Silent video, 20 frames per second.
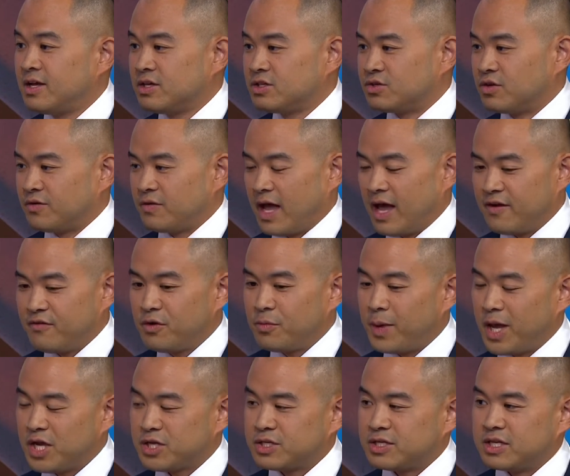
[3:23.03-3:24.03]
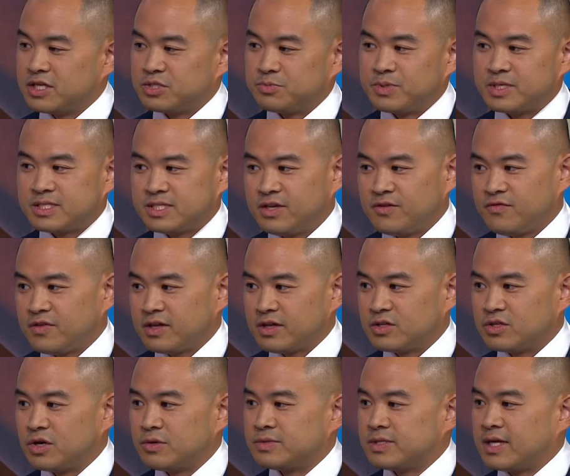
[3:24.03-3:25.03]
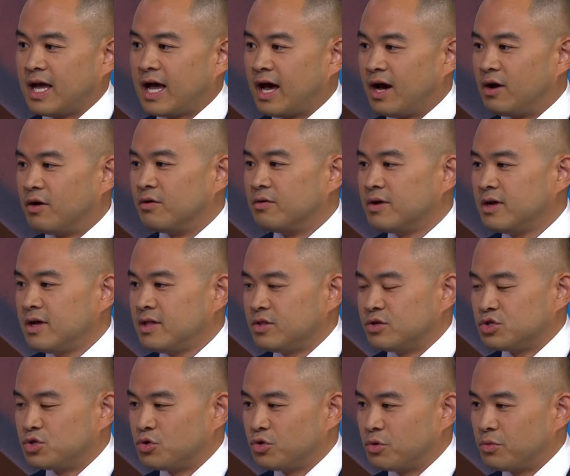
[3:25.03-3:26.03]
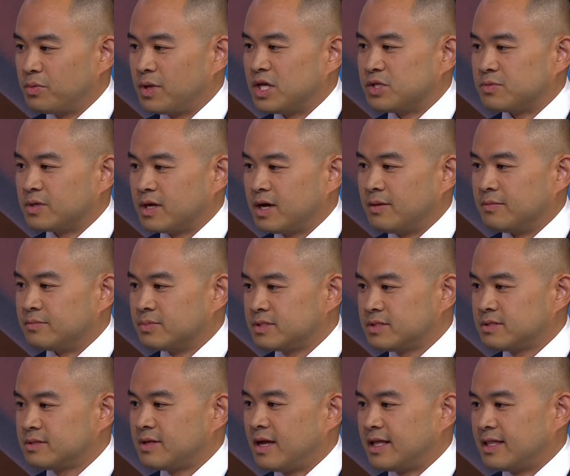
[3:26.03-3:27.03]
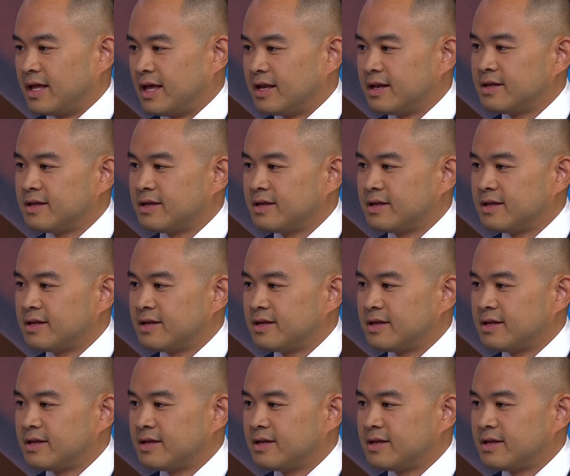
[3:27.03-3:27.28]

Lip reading: So every patient is specific in terms of how the shoulder replacement comes at the end.